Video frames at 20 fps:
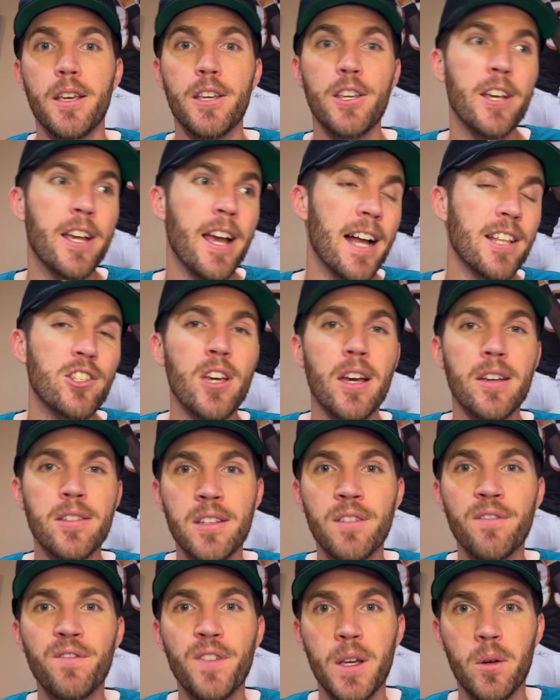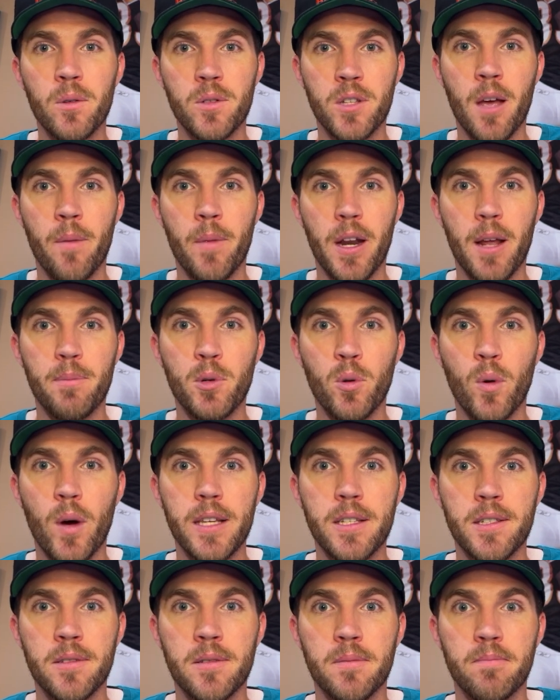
You got Justin Fields coming up twice.